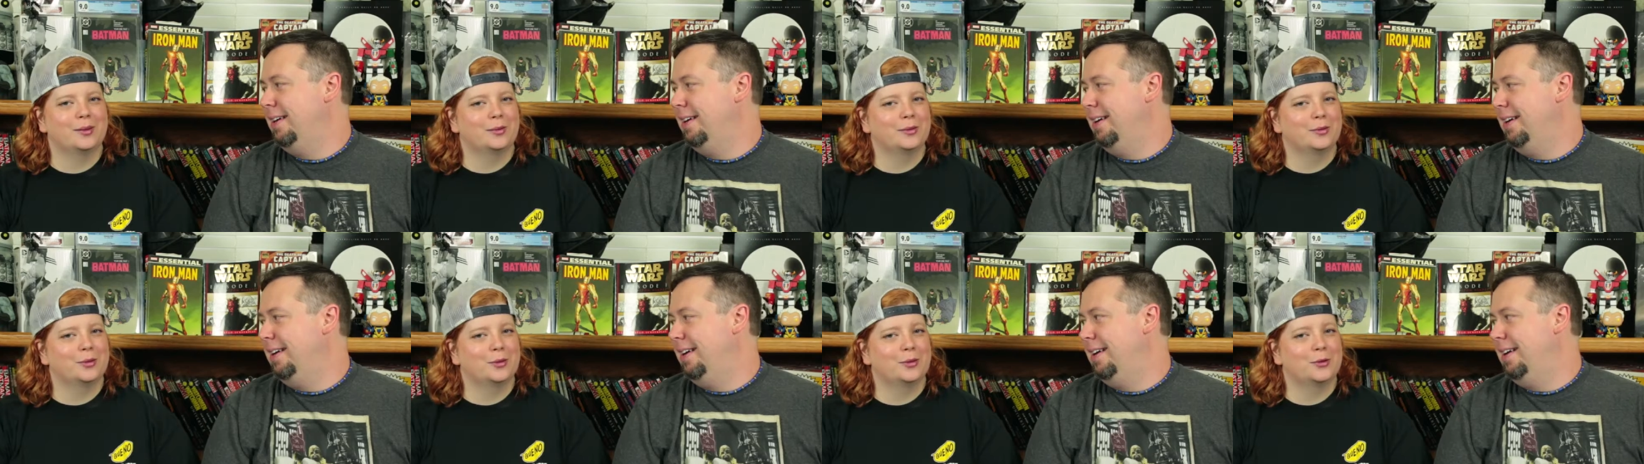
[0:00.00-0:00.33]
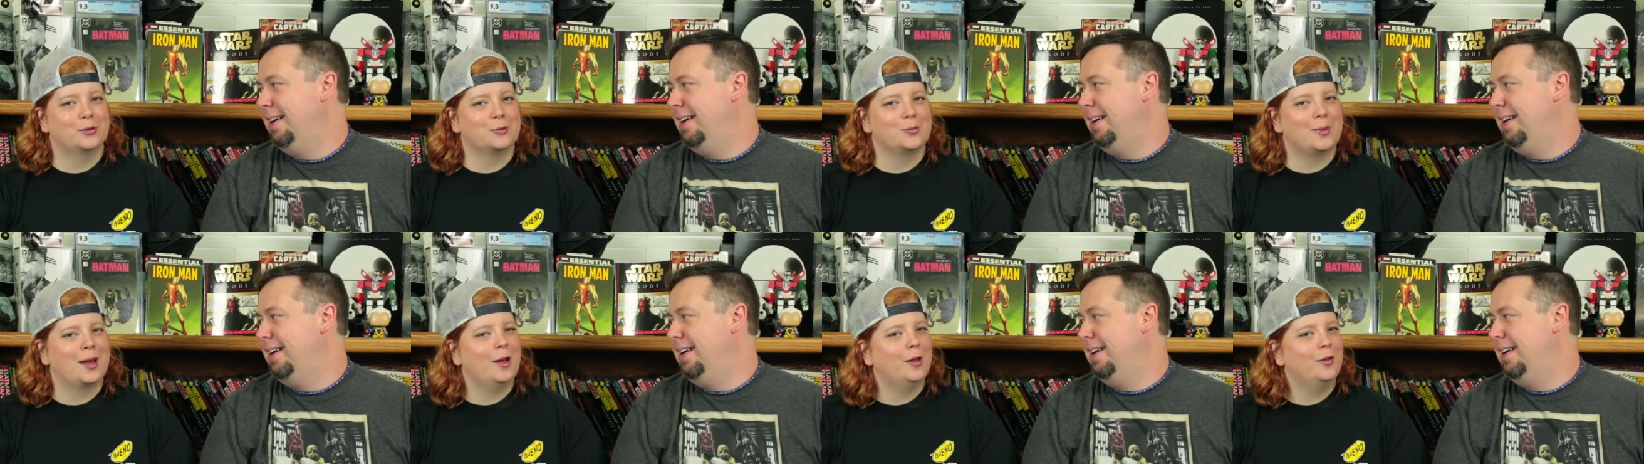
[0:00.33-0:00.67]

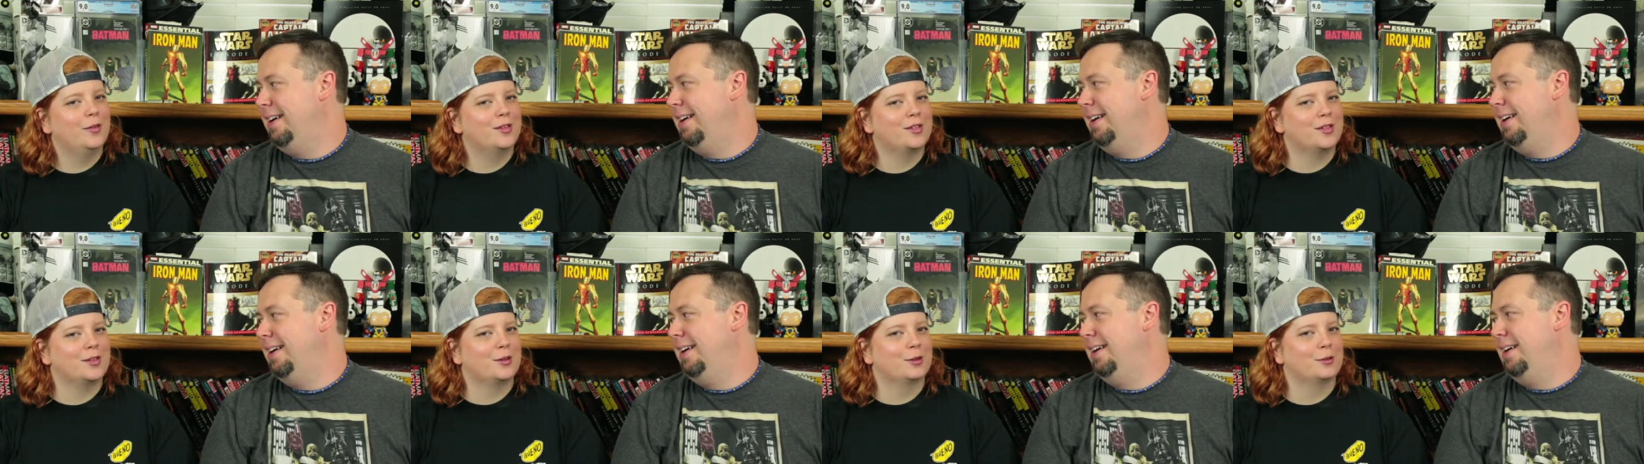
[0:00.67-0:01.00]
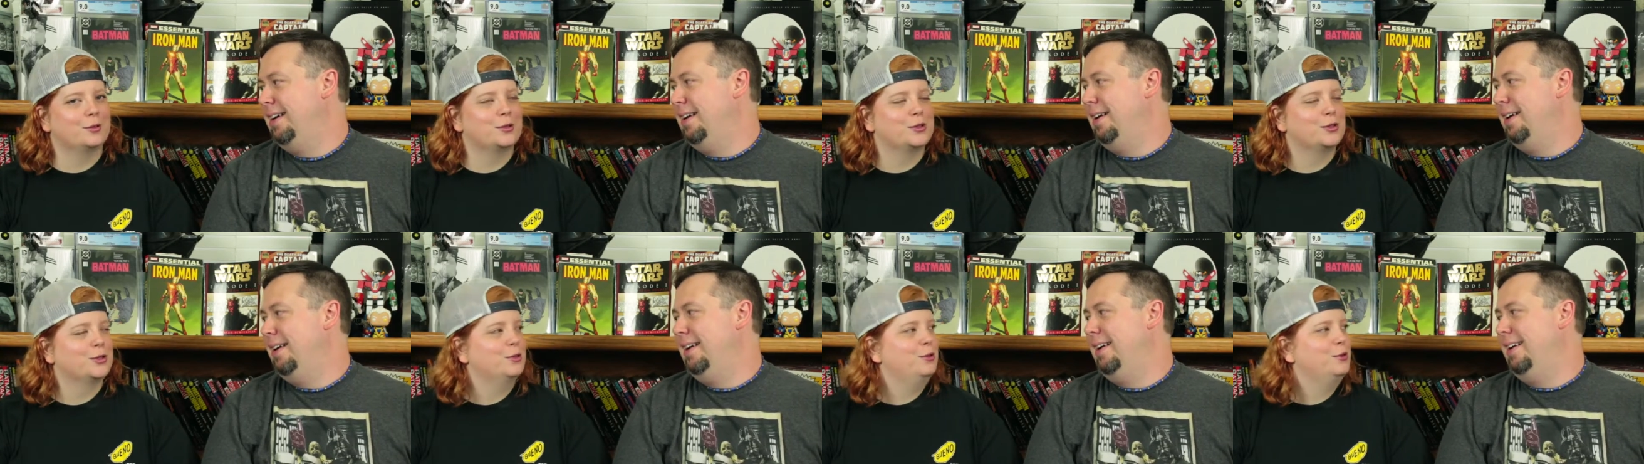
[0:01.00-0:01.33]
Speaker 1: those mouths
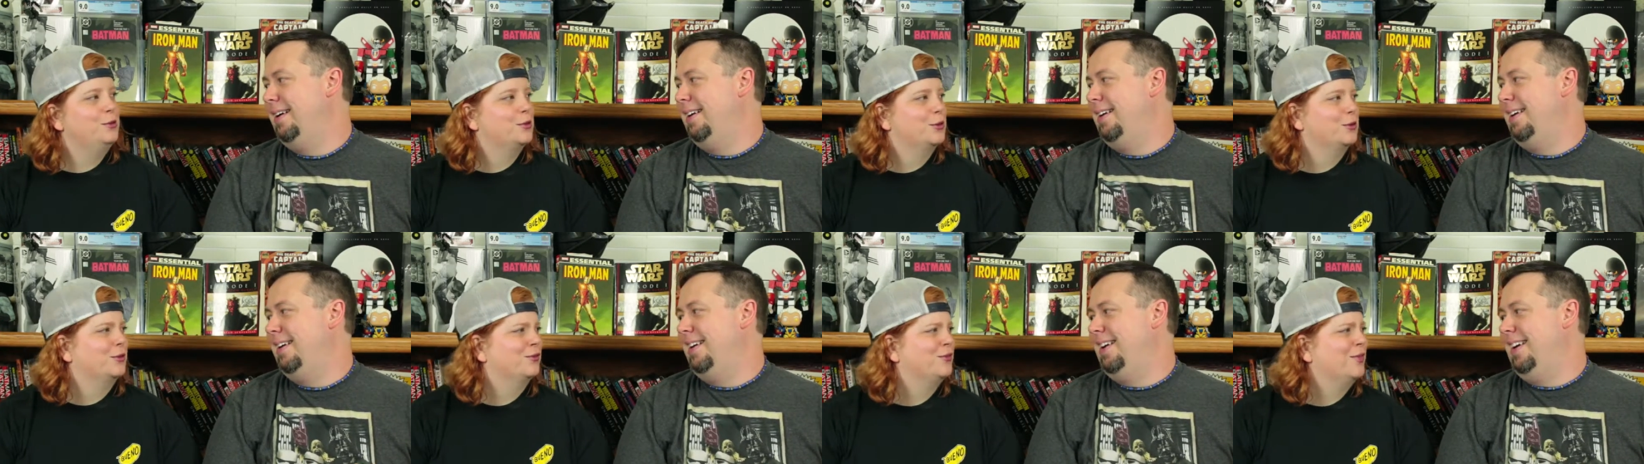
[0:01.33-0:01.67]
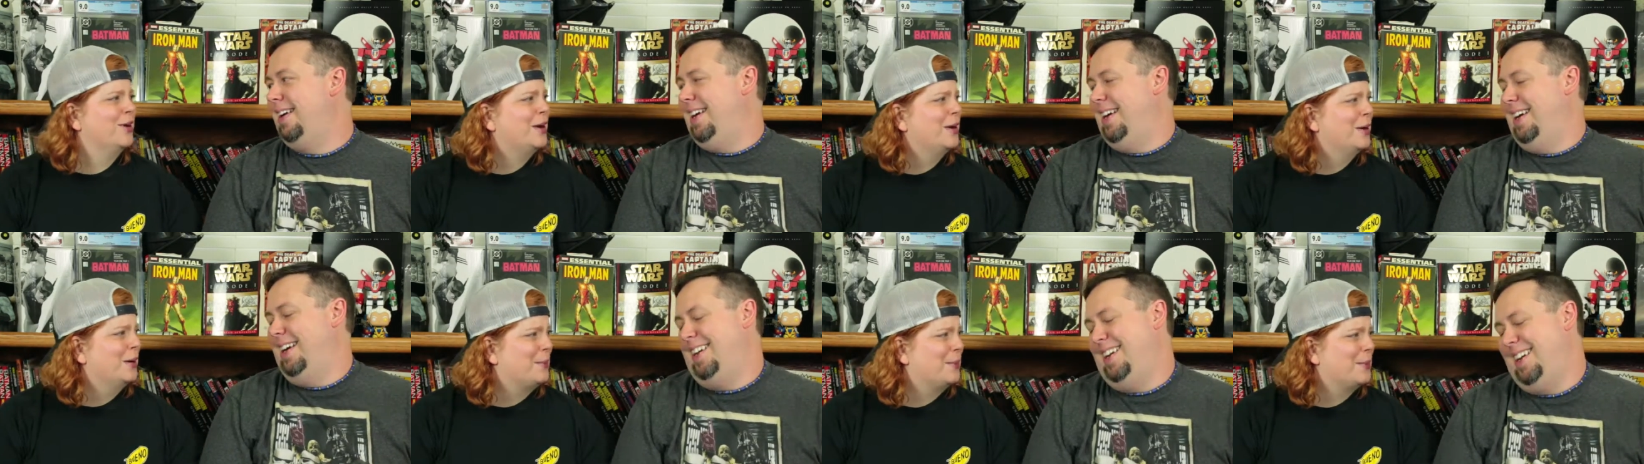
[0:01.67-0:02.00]
and those suits
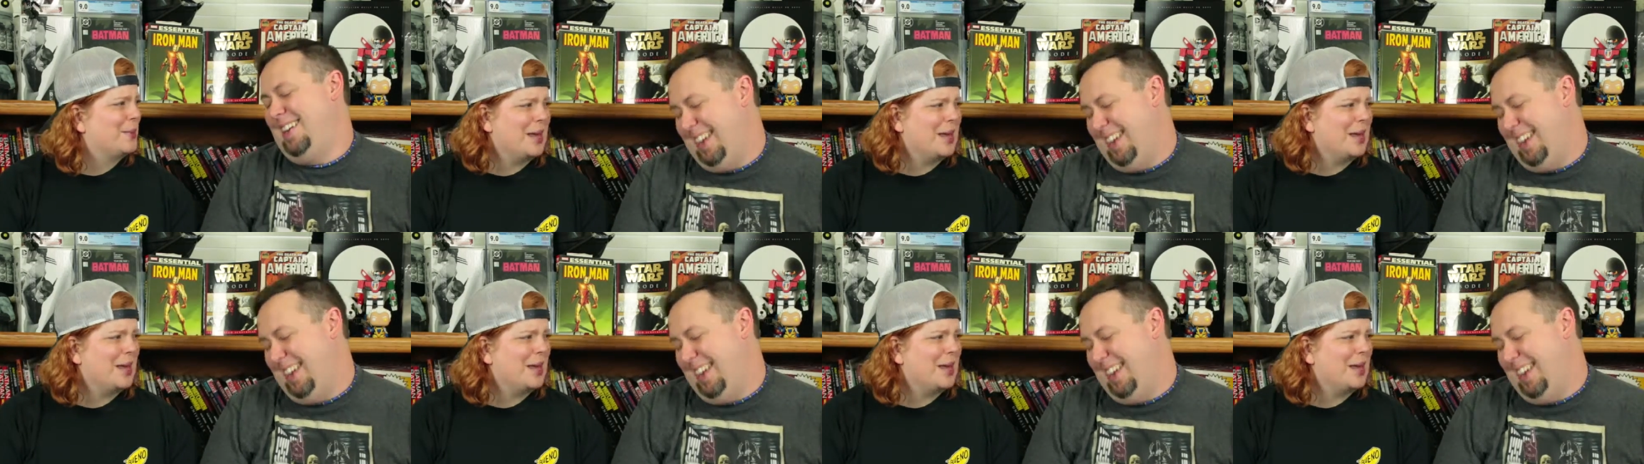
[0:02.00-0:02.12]
are very